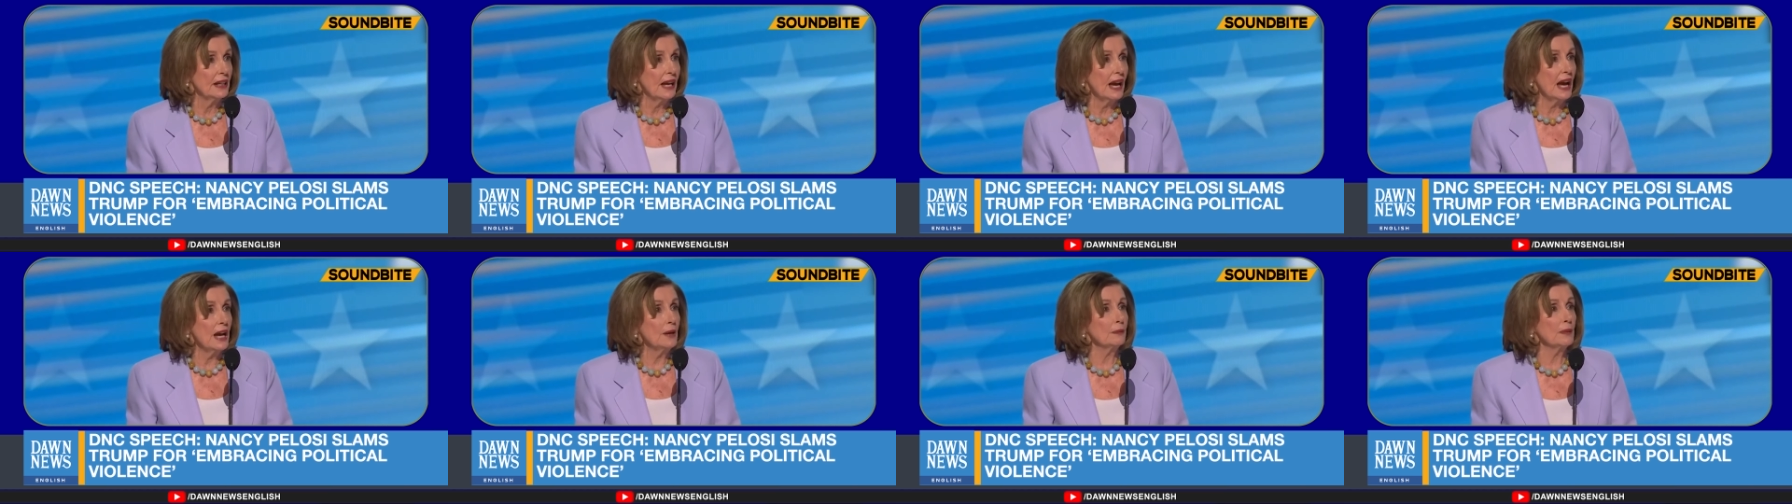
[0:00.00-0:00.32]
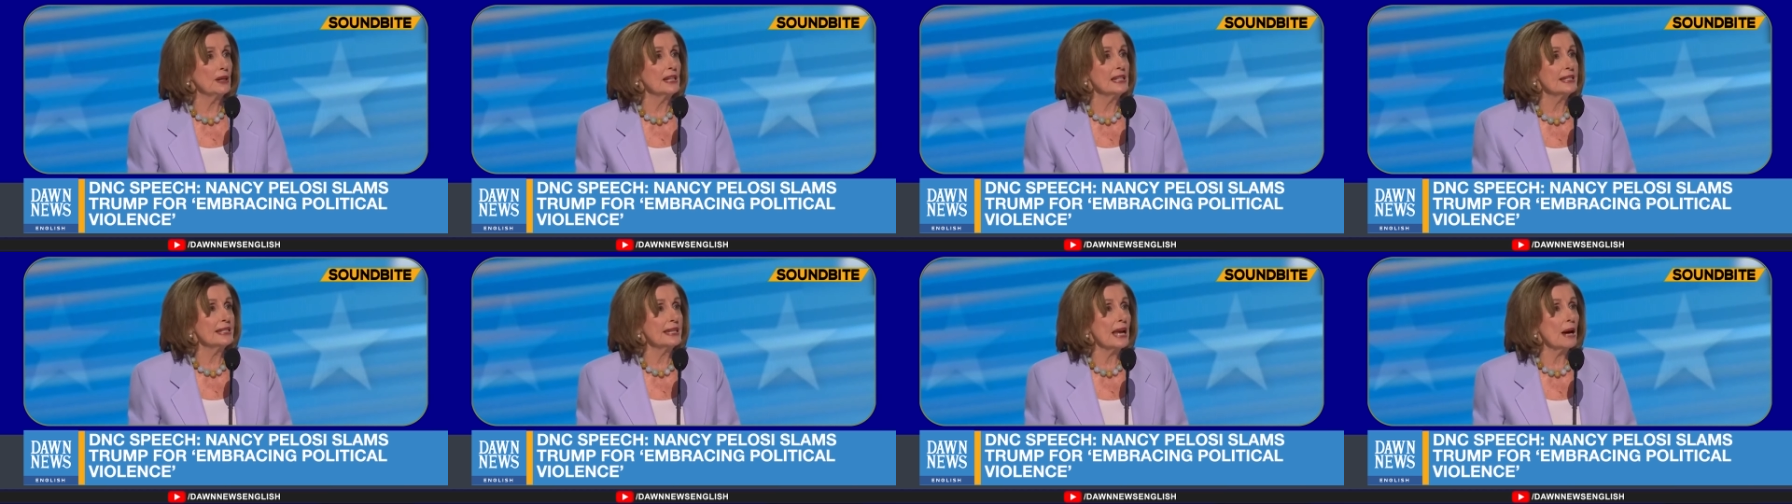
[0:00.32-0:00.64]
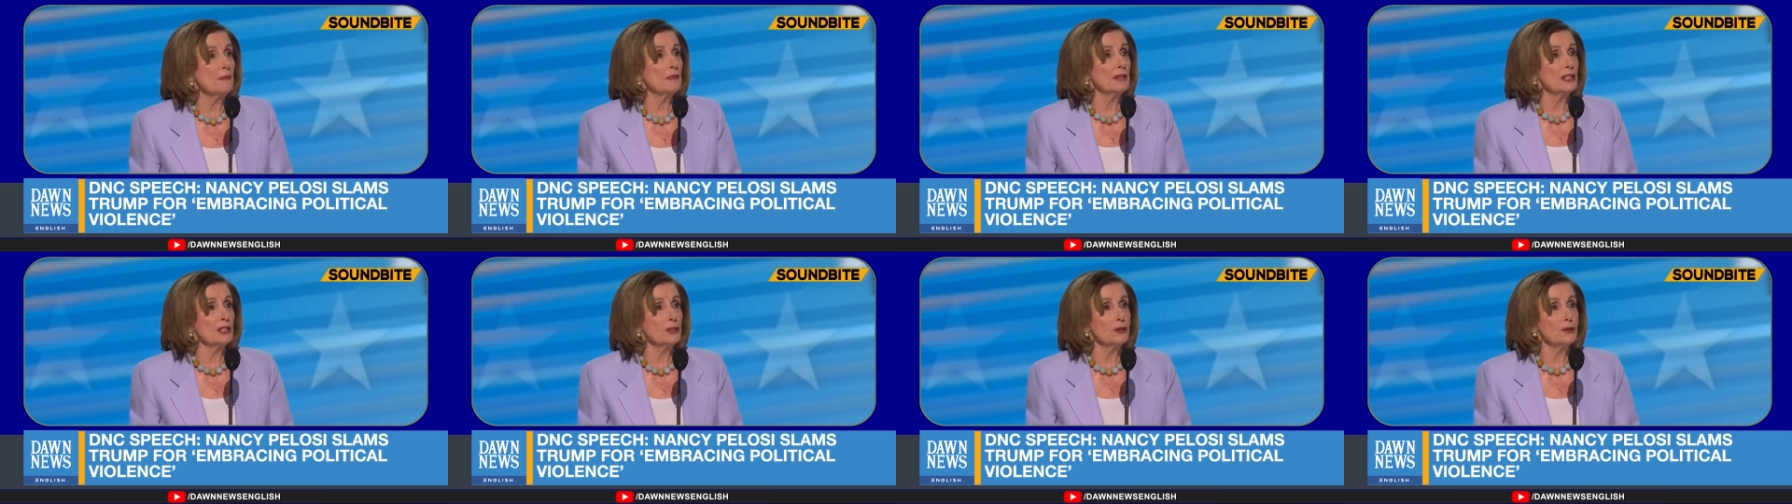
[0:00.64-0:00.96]
And we
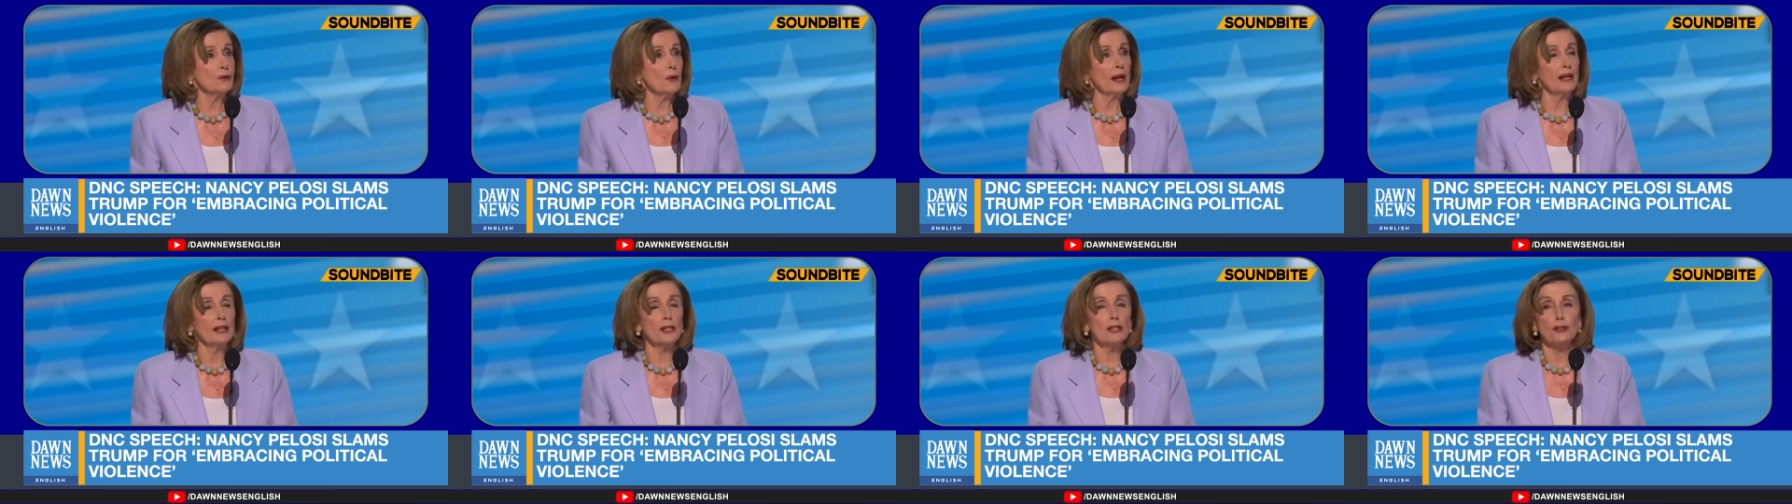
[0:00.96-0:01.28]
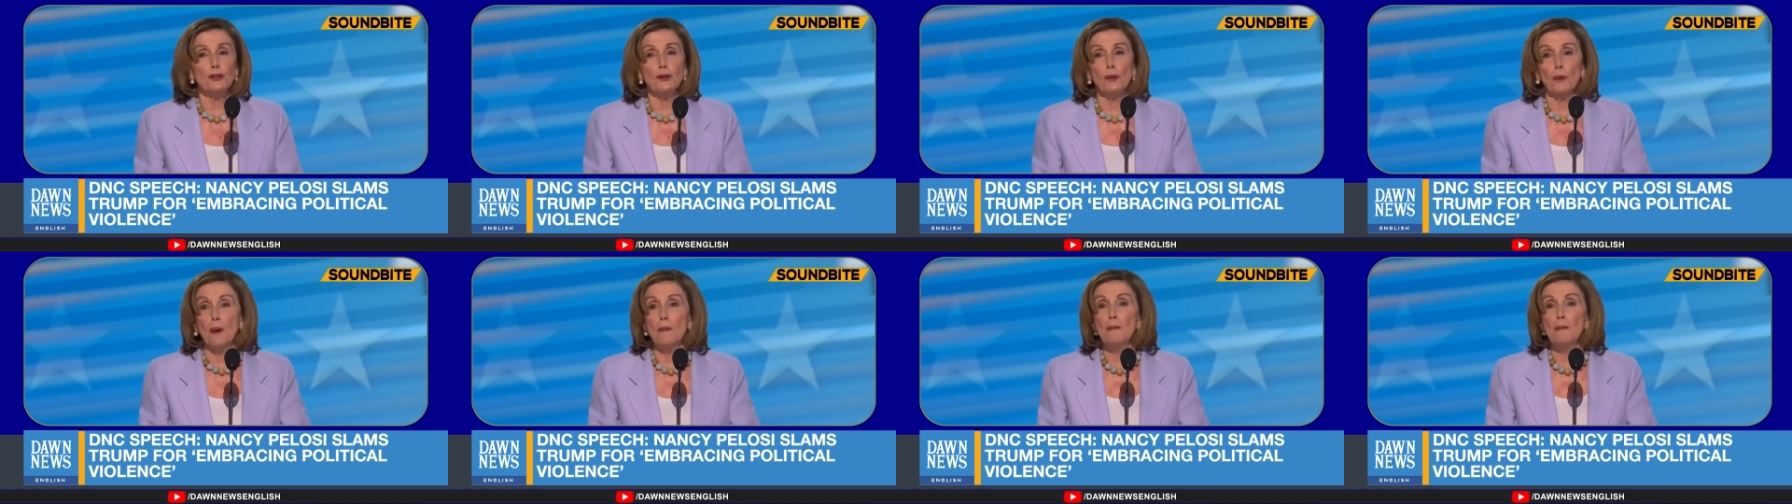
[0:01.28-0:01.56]
demonstrated to